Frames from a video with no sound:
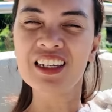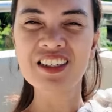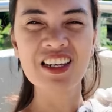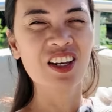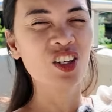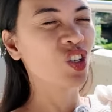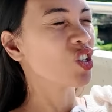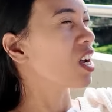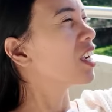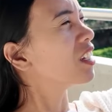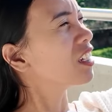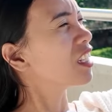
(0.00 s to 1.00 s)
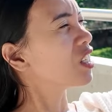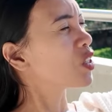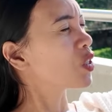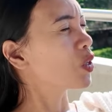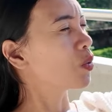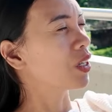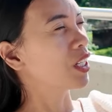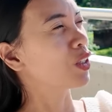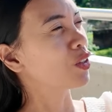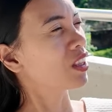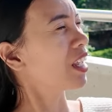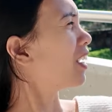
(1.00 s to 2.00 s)
the sun is shining, so we
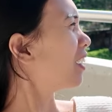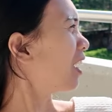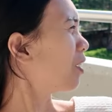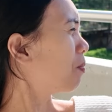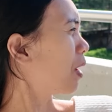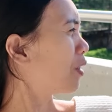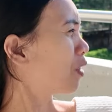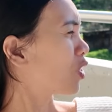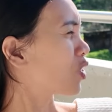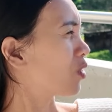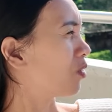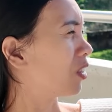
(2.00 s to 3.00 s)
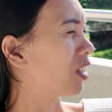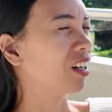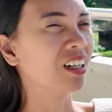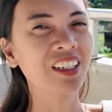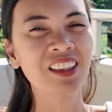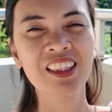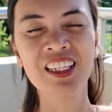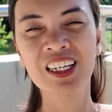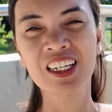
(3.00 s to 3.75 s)
need to take advantage of that.